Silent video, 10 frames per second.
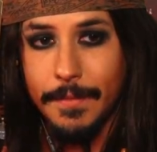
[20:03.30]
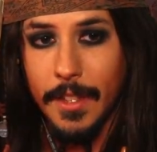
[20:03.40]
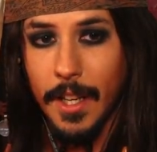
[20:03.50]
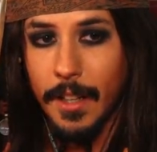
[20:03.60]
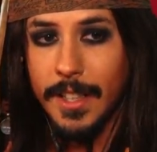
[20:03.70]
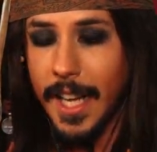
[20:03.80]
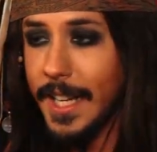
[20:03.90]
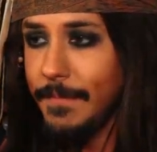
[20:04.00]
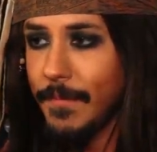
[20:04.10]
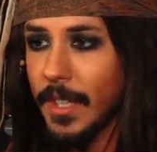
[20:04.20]
Okay?
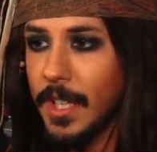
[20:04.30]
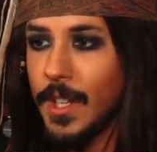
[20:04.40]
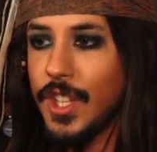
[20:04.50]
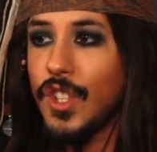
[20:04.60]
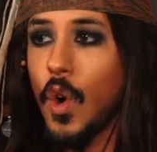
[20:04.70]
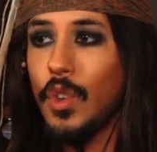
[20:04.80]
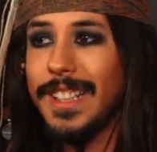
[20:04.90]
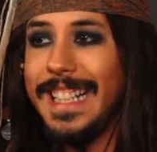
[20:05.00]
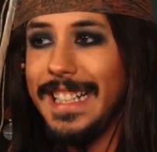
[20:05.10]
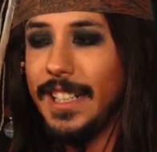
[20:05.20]
It's called
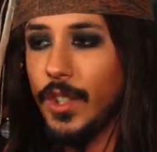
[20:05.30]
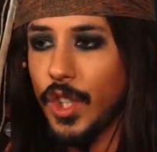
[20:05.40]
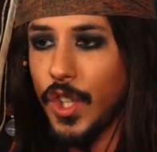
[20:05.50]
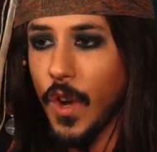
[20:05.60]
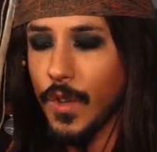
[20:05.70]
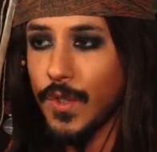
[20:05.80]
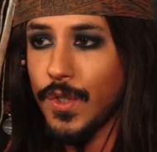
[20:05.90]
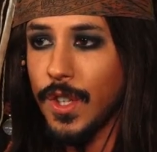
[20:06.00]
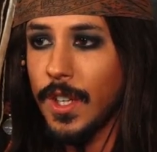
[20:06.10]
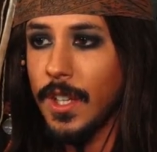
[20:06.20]
leading your
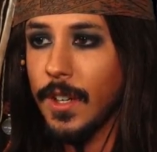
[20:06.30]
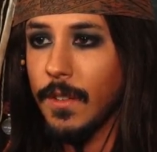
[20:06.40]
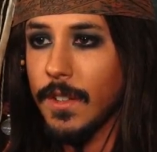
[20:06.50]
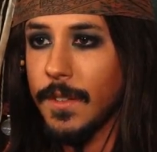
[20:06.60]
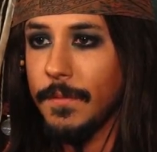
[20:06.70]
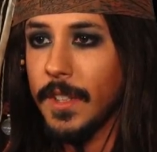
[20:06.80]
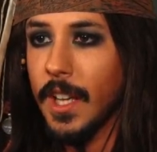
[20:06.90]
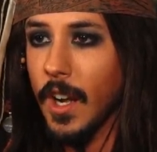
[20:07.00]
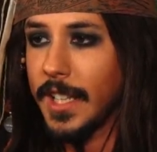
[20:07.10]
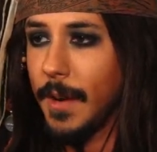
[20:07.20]
shots.
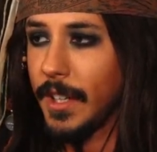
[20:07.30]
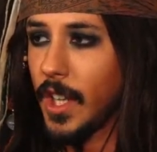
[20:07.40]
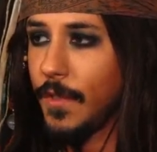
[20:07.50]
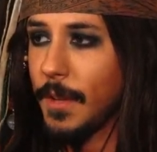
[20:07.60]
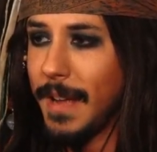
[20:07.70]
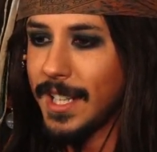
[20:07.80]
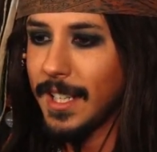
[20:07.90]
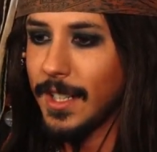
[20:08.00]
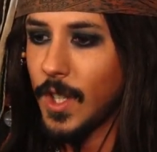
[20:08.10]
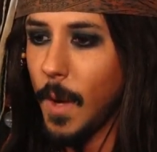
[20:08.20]
Okay, we're going to go for the mast at
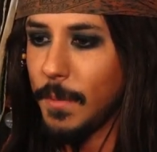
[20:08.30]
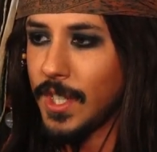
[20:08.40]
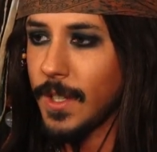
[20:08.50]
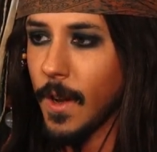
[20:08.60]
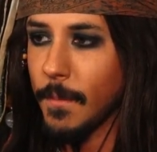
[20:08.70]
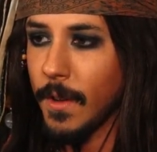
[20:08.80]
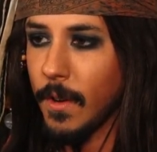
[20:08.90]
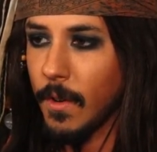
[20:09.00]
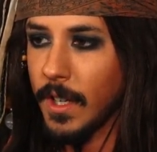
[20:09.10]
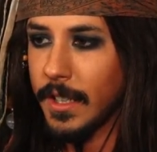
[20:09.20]
the top this time.
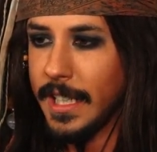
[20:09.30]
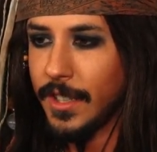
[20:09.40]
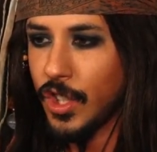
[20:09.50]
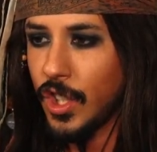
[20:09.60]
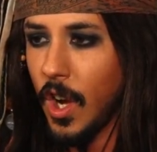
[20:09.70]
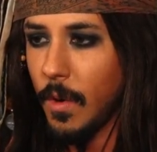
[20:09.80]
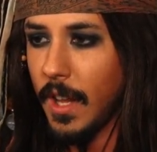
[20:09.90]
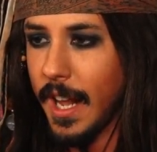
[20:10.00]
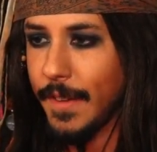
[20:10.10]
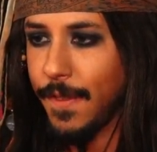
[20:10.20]
We're going to lead the shot
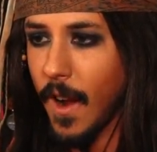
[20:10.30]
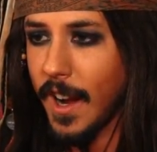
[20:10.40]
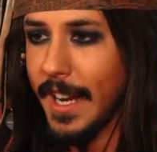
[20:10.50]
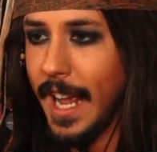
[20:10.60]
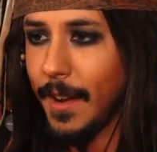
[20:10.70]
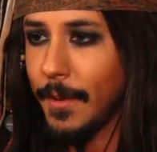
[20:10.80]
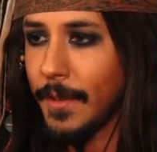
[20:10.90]
and fire now.